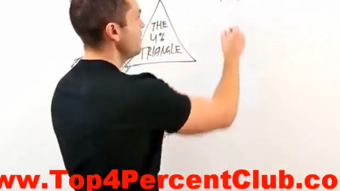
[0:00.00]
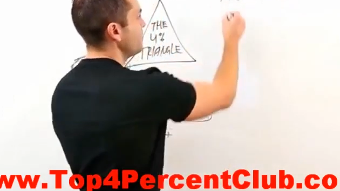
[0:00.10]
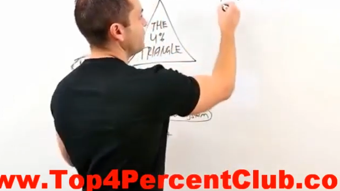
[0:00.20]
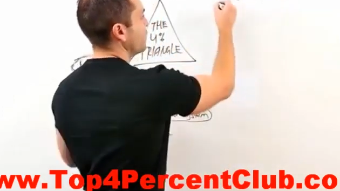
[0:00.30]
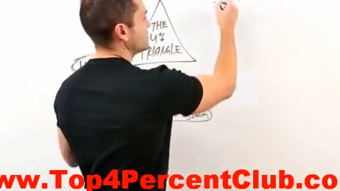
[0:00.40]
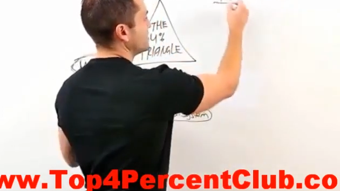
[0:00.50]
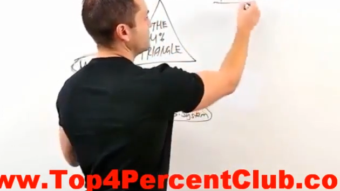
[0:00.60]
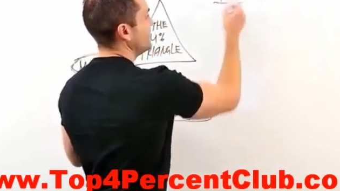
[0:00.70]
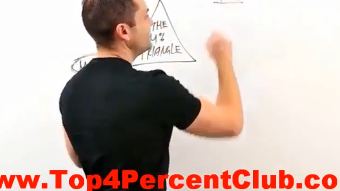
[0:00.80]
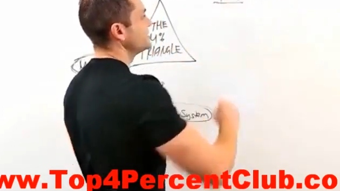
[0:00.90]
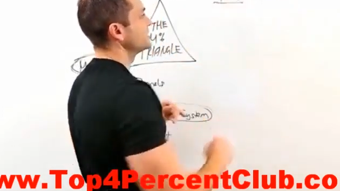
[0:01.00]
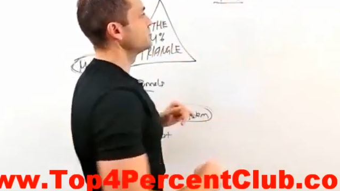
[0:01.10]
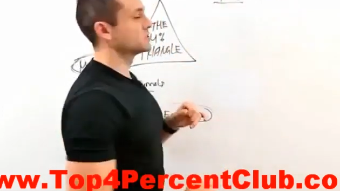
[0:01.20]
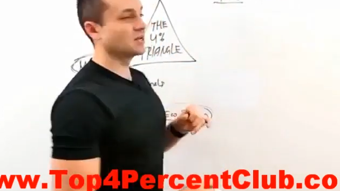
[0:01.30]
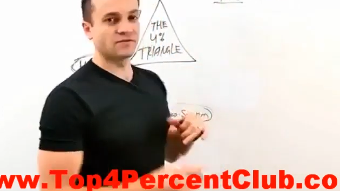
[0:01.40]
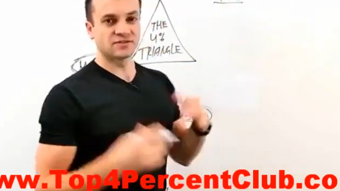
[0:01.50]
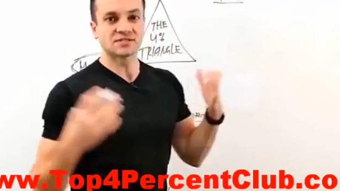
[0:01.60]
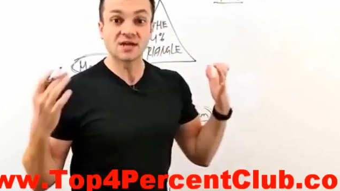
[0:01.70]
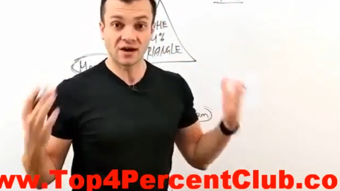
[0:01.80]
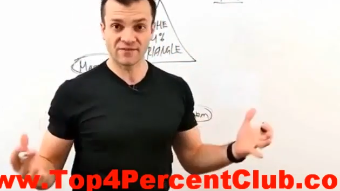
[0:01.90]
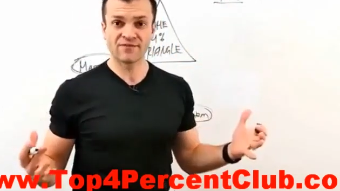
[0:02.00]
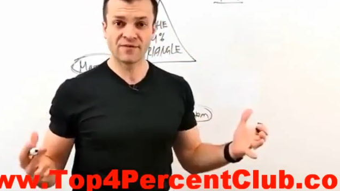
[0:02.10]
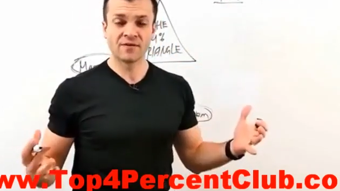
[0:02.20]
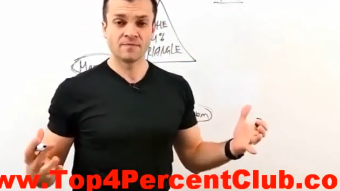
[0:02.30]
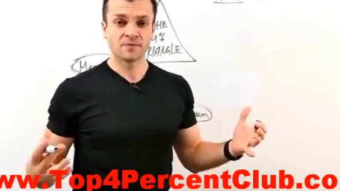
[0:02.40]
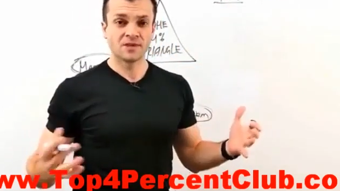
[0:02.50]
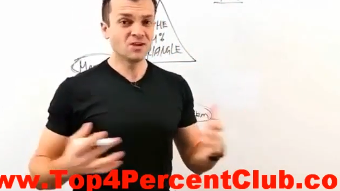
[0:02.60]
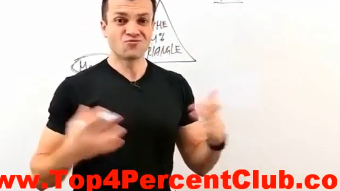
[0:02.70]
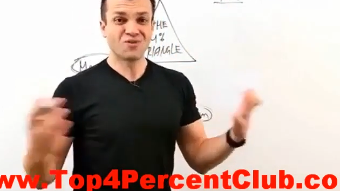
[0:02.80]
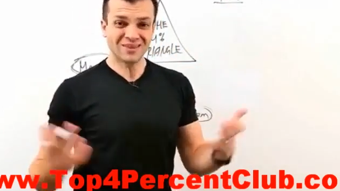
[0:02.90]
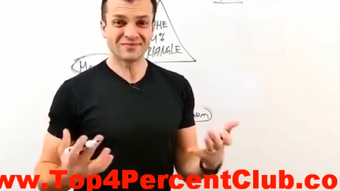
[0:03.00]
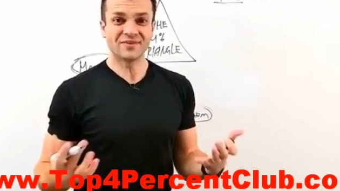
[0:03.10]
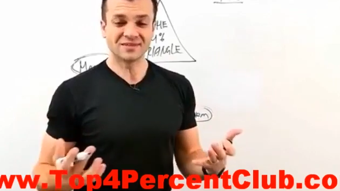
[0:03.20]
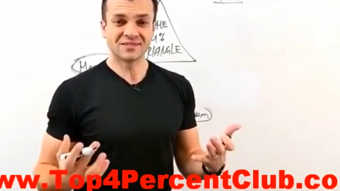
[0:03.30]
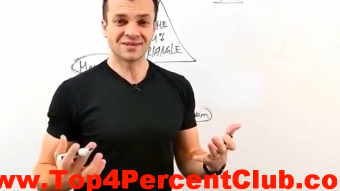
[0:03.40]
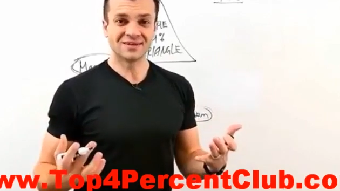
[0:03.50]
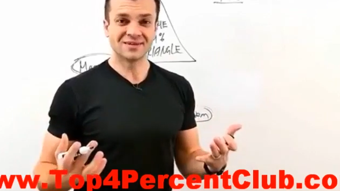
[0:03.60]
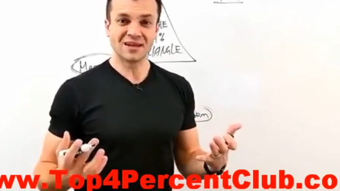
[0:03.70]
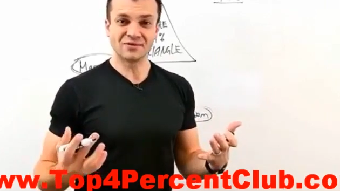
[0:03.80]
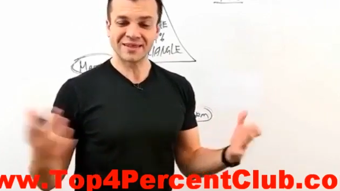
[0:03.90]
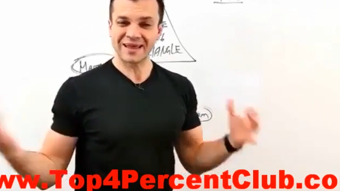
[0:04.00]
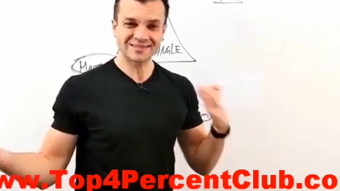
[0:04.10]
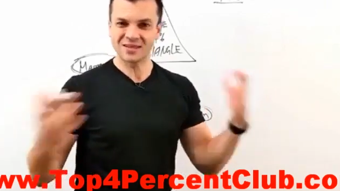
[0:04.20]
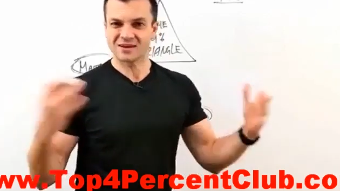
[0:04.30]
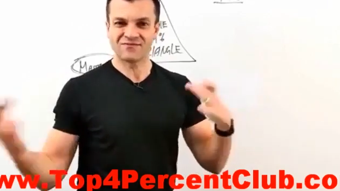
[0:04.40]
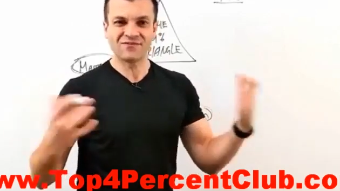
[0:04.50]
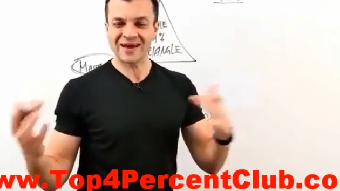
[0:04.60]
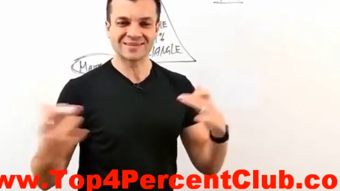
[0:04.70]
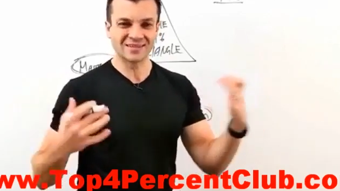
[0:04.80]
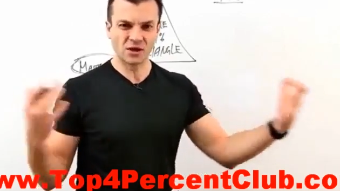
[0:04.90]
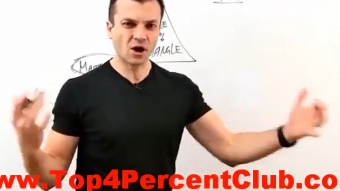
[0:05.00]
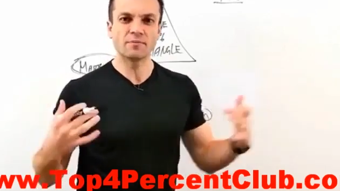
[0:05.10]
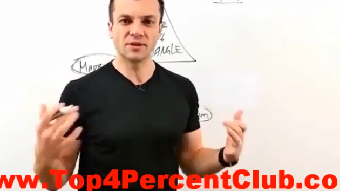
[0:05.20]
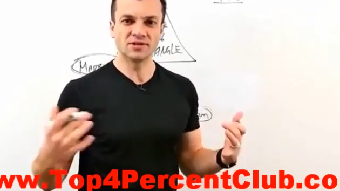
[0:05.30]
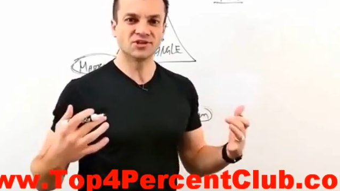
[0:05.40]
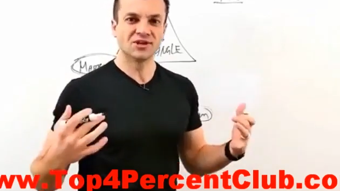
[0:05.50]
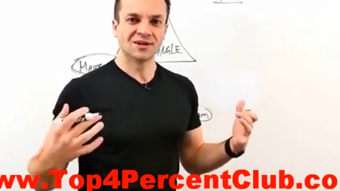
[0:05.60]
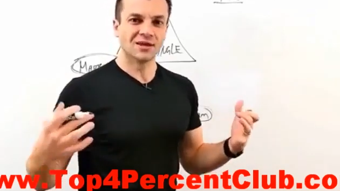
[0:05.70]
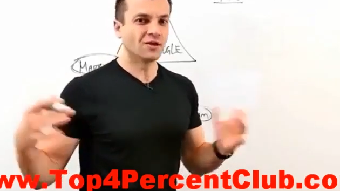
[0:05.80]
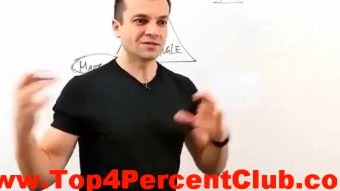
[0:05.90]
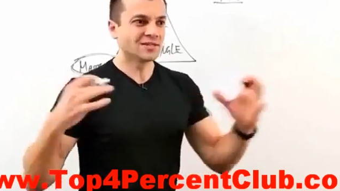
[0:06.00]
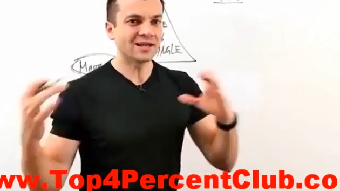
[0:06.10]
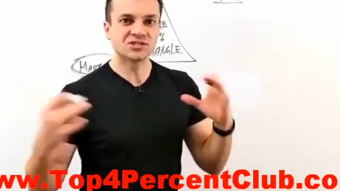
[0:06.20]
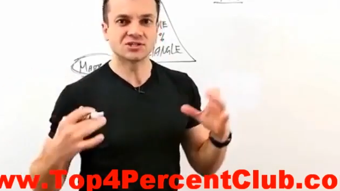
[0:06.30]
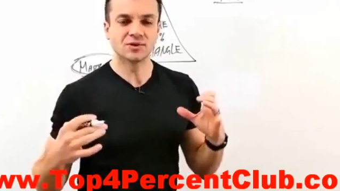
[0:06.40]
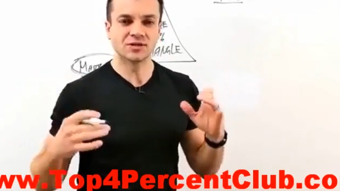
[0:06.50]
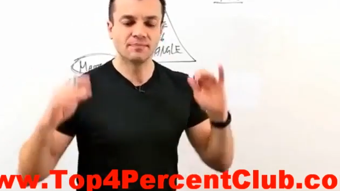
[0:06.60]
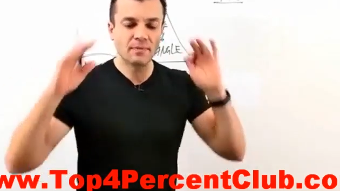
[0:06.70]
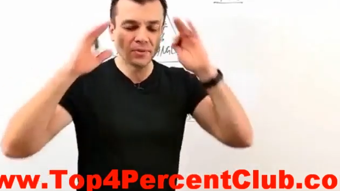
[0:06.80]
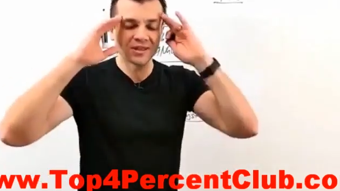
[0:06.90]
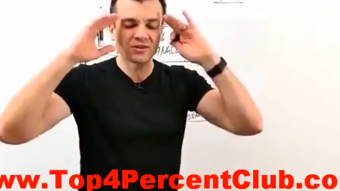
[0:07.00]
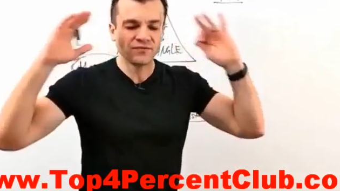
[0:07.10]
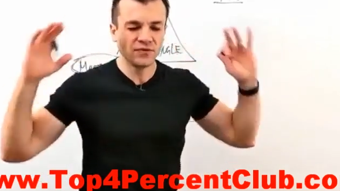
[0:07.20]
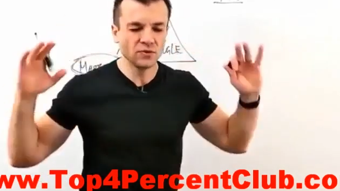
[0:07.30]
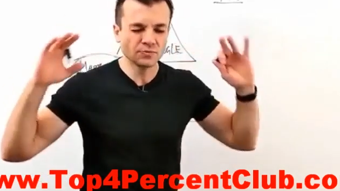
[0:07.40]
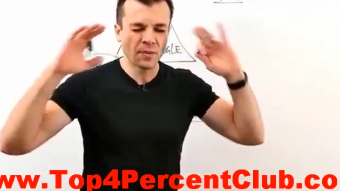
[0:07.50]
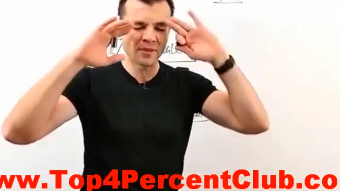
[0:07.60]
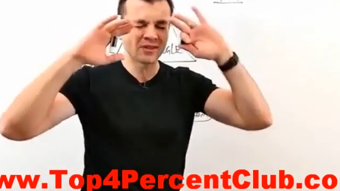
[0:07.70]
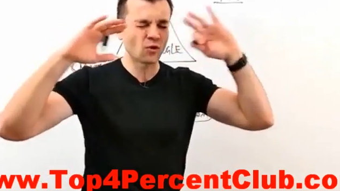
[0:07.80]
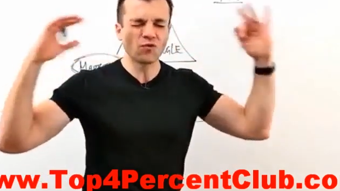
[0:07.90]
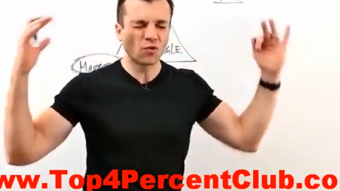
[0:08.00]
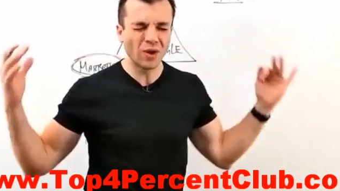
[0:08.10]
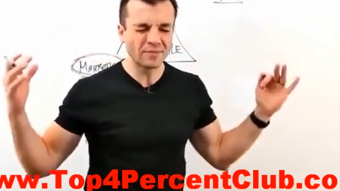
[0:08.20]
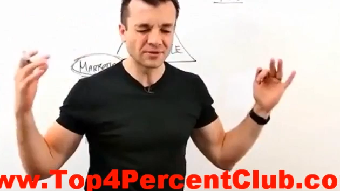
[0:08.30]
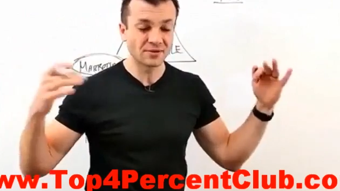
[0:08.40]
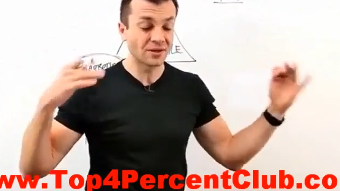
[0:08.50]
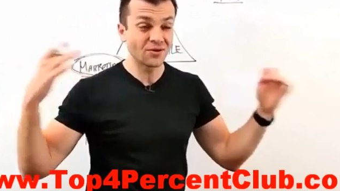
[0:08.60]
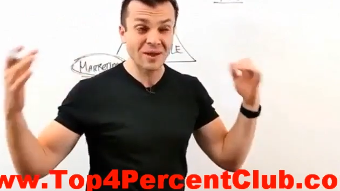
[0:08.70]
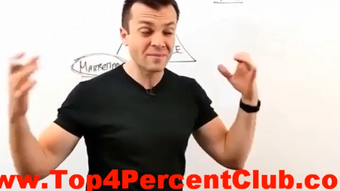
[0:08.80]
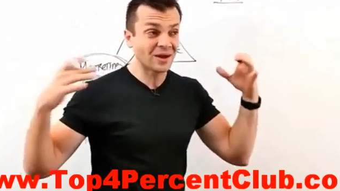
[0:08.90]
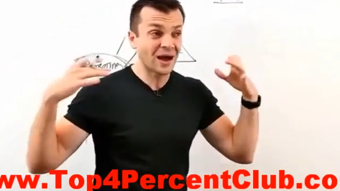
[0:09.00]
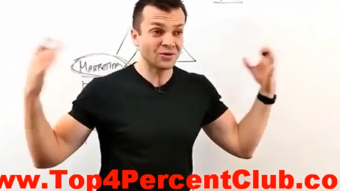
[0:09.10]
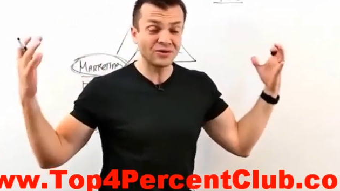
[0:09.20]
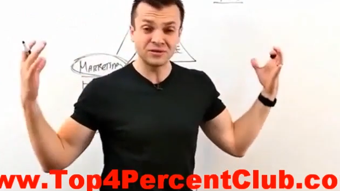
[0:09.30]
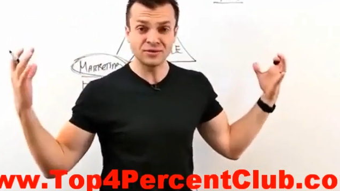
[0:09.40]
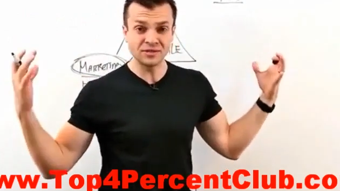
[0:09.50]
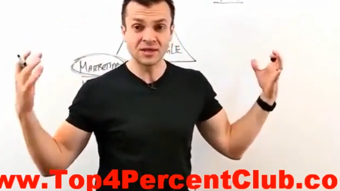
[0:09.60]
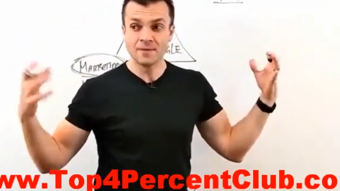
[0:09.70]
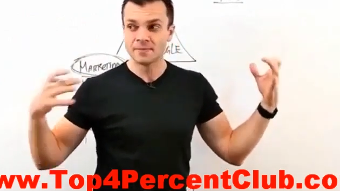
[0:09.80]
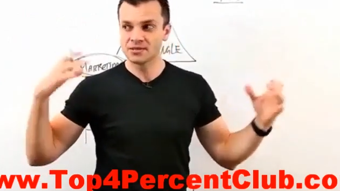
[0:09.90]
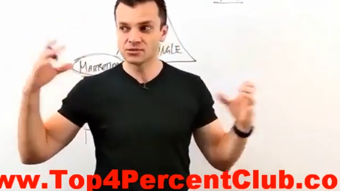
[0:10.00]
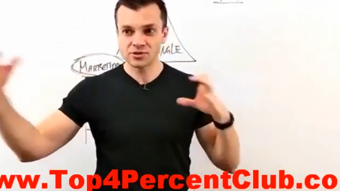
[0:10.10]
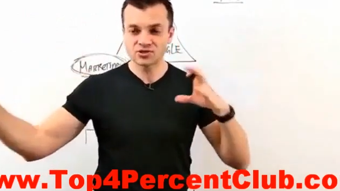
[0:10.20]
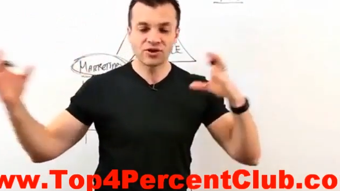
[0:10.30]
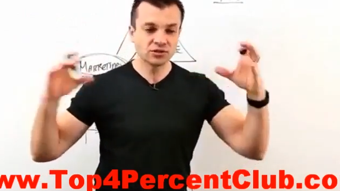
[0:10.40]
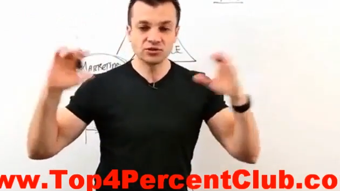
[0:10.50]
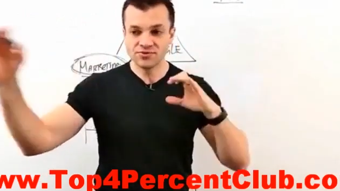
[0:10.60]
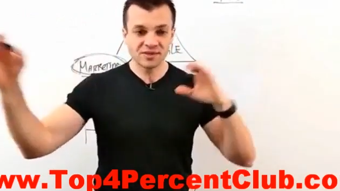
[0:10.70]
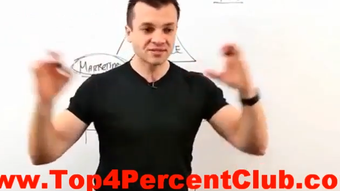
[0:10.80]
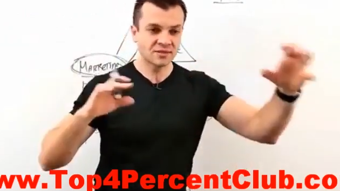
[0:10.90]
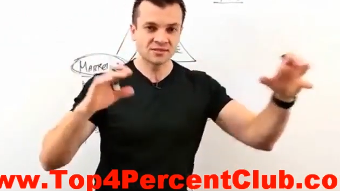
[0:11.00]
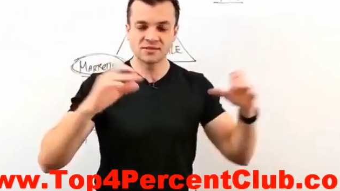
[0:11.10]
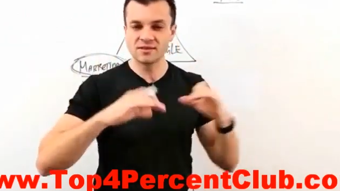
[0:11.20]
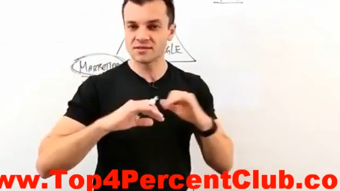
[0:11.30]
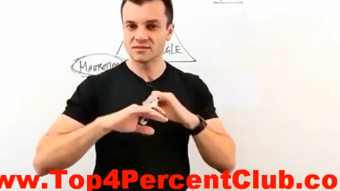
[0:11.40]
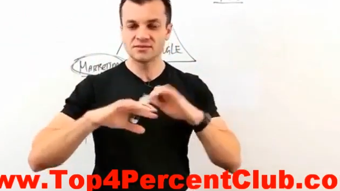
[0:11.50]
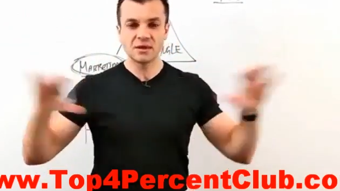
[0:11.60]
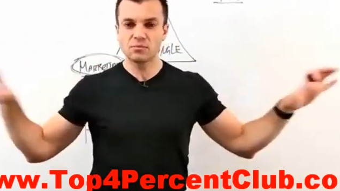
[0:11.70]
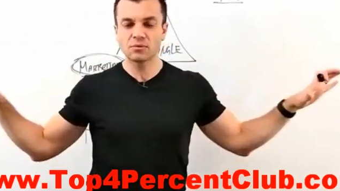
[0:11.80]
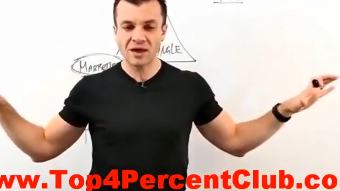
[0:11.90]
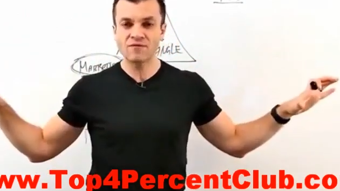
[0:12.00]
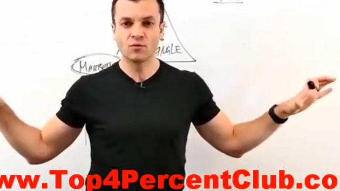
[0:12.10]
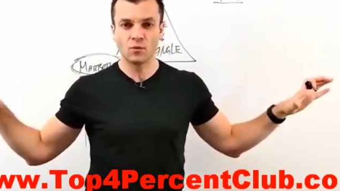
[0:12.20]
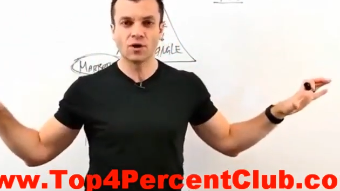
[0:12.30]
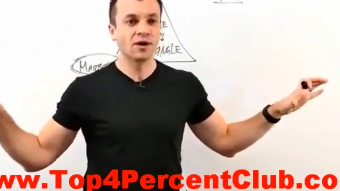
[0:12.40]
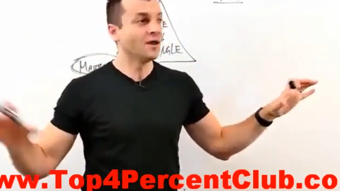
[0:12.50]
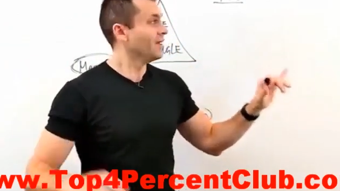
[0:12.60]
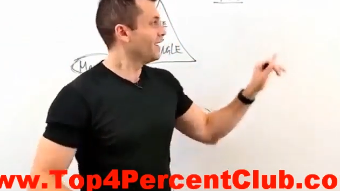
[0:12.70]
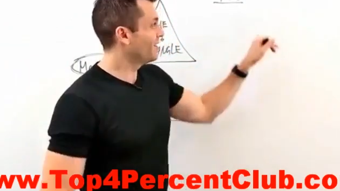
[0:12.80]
lot of people focus on 96% of stuff, irrelevant, that has a lot of fat and garbage, attached to it, and people get confused, people get overwhelmed, and they're like, okay, how do I do this? And so they're trying to do this and this and this and double everywhere,